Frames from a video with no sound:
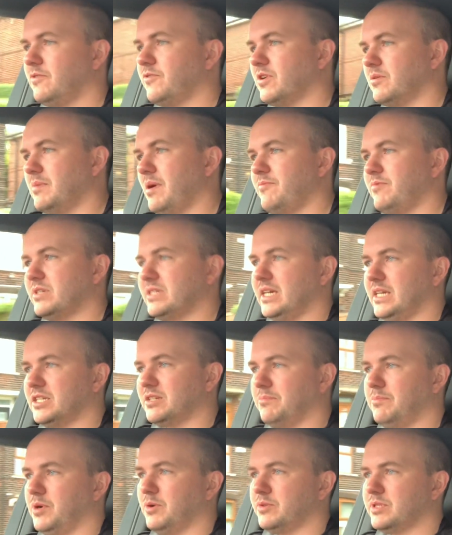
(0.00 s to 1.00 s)
got memory seats
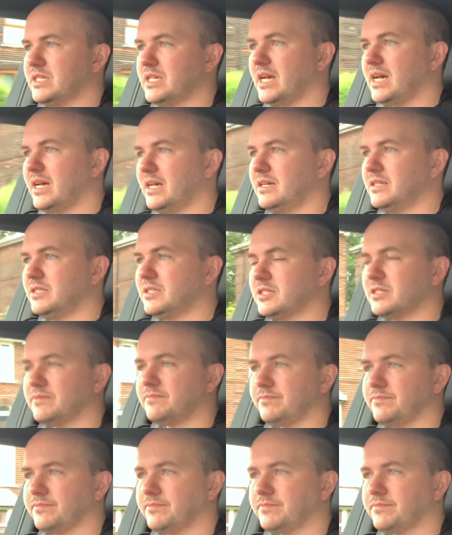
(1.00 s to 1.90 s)
on both sides.